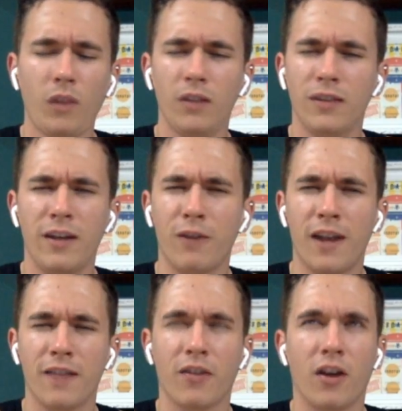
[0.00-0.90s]
because I never
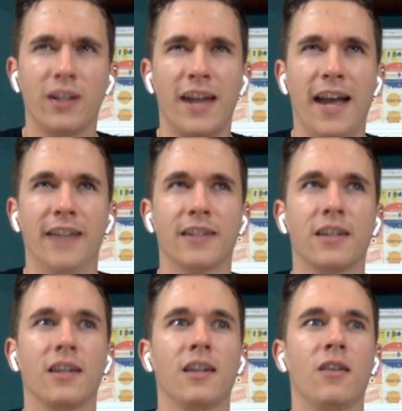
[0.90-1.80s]
thought to ask
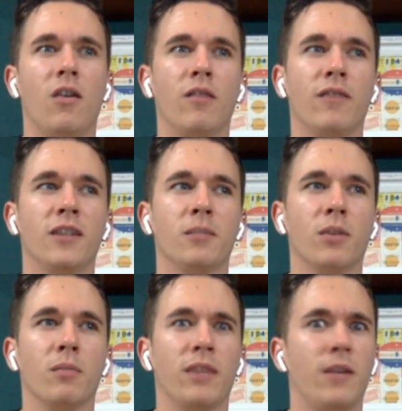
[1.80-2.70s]
on
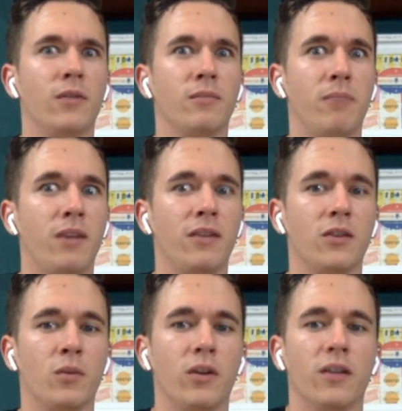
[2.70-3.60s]
Facebook, but that was better than
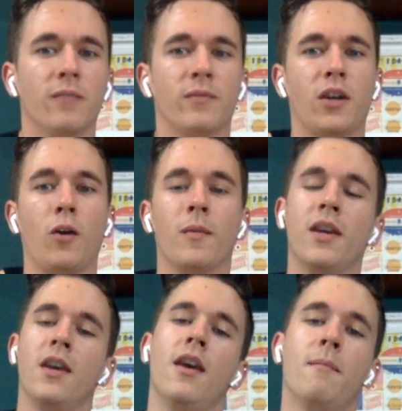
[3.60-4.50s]
Twitter. So
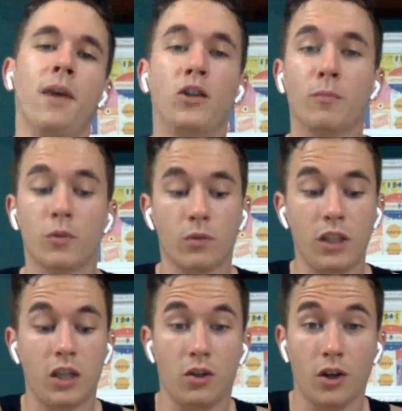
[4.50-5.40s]
my trip was
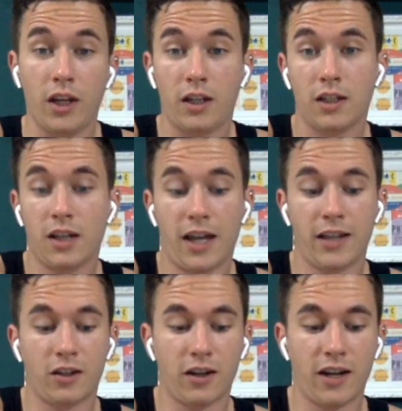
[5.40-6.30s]
really good. I
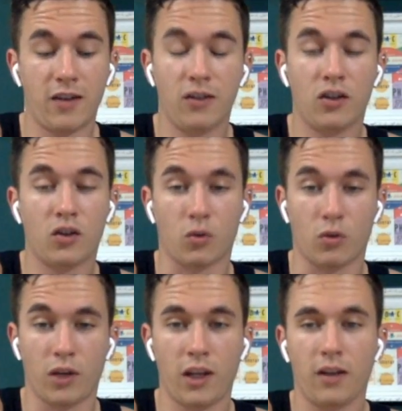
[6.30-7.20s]
started out in
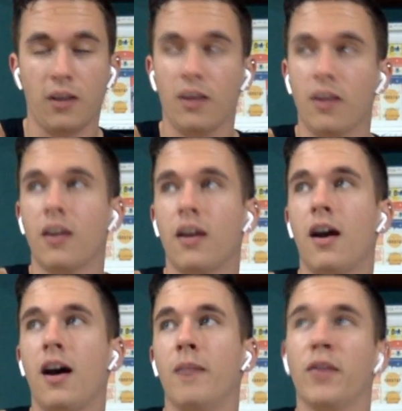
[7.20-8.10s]
Detroit,
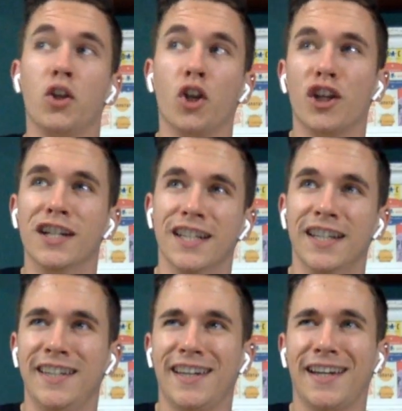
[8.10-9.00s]
the Dirty
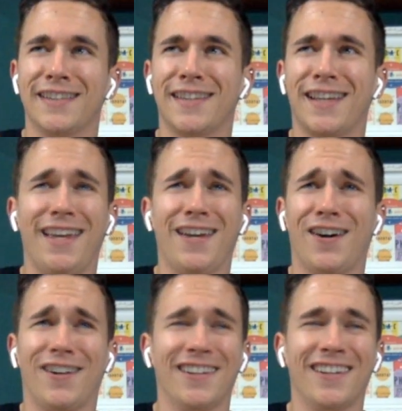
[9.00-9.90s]
D, as they
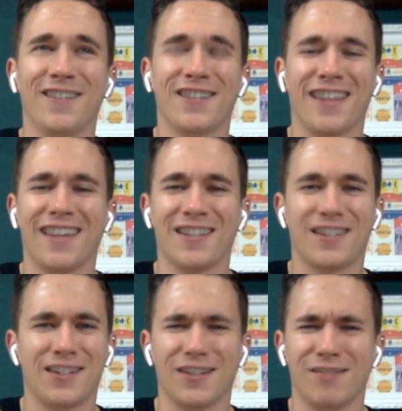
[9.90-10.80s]
call it, which I think is
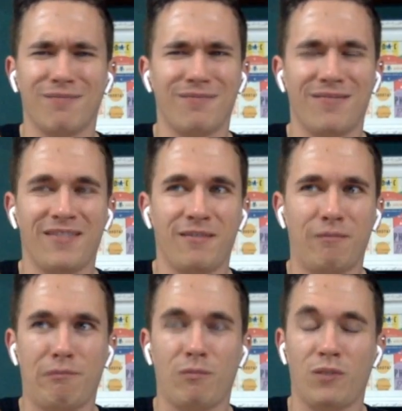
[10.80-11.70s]
such a
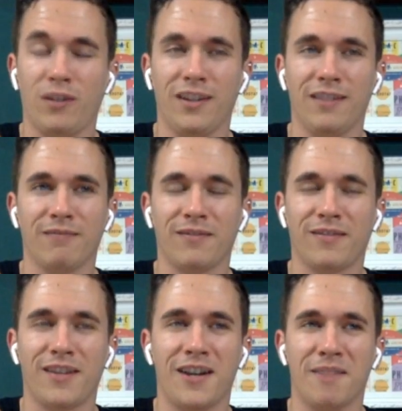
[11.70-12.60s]
really
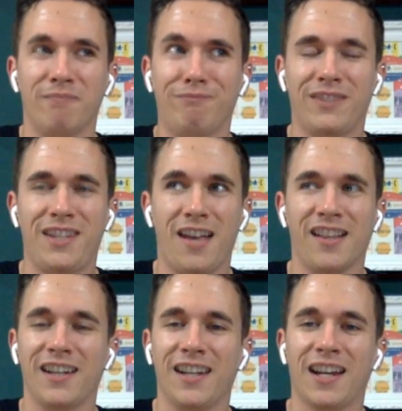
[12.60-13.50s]

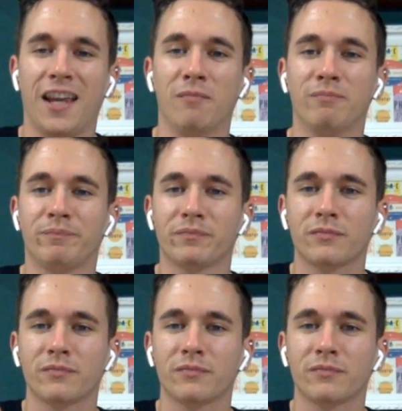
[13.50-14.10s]
telling nickname.